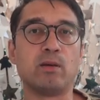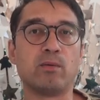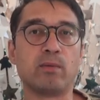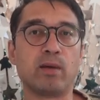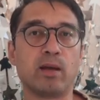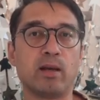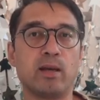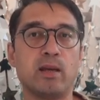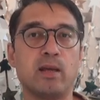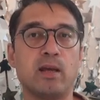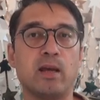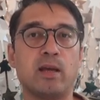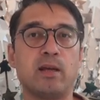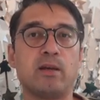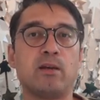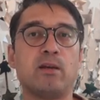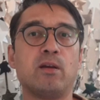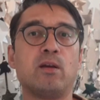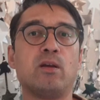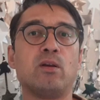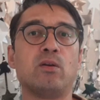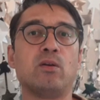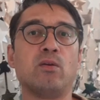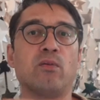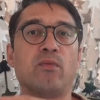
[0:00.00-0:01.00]
you get hit,
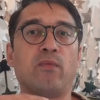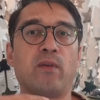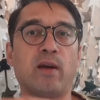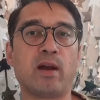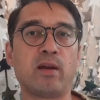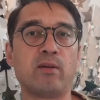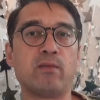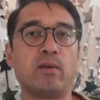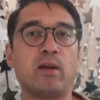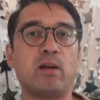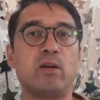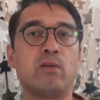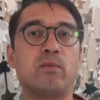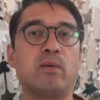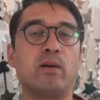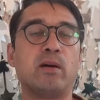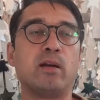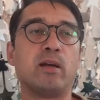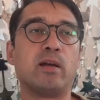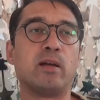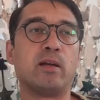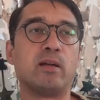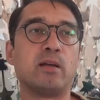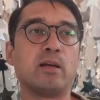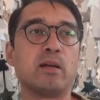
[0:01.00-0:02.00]
you find why you were
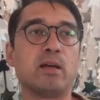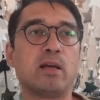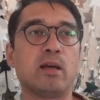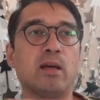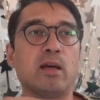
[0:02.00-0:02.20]
hit,